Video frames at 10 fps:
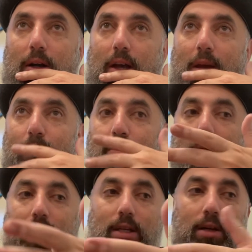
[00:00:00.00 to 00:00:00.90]
keep
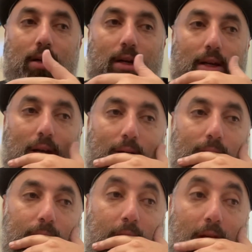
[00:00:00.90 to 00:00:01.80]
bacteria
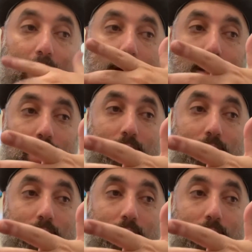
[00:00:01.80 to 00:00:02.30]
down.